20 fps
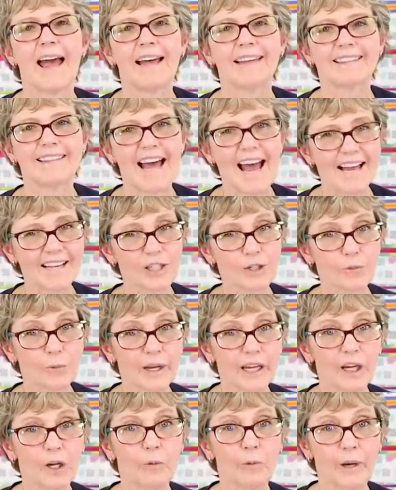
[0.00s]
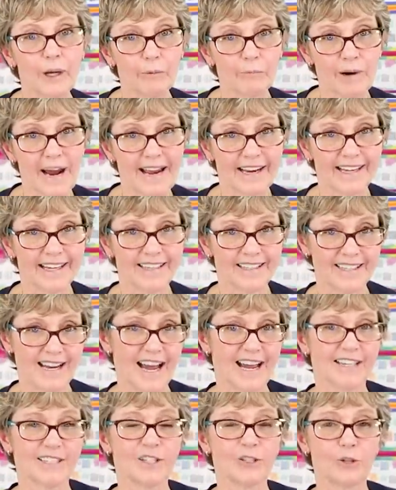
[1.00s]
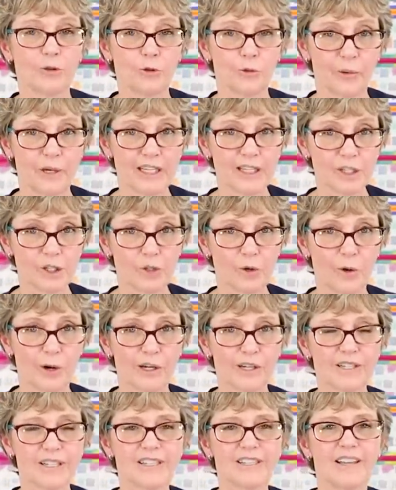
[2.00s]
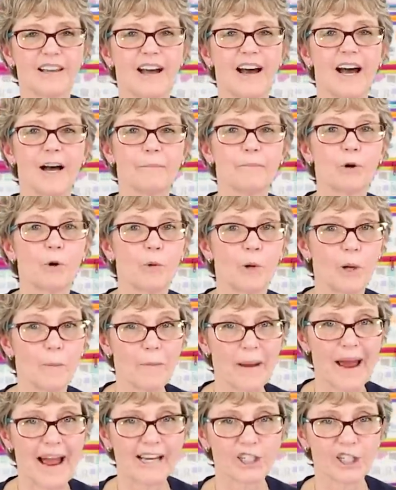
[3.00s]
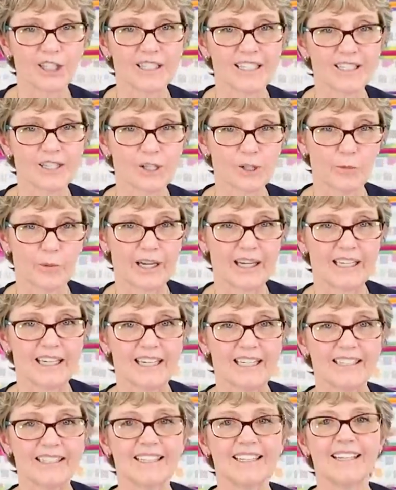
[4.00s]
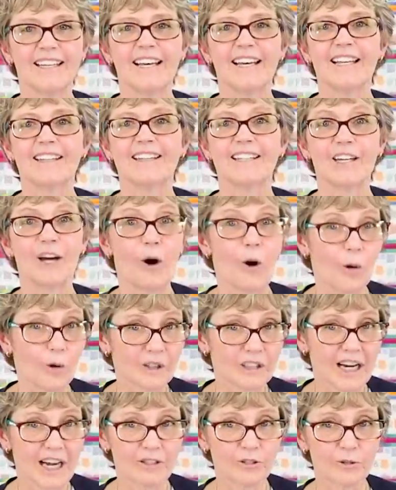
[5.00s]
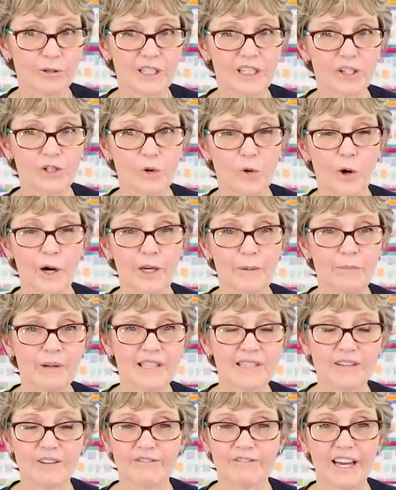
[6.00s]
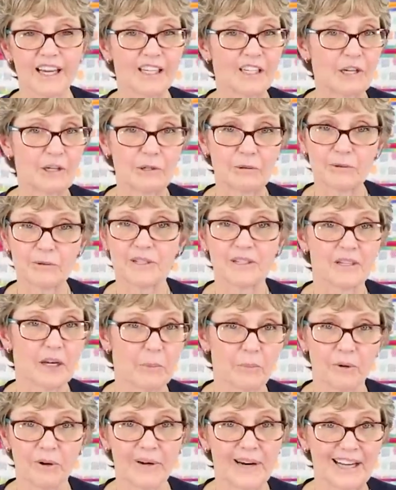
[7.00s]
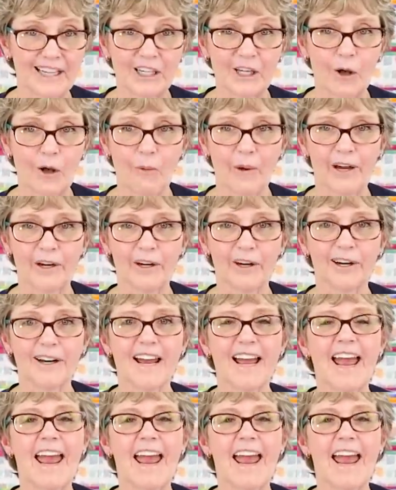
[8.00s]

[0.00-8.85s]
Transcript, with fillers: Last week, we recognized three stores, um, Quilt Passion in Sweden, the Old Country Store in Pennsylvania, who's a perennial winner,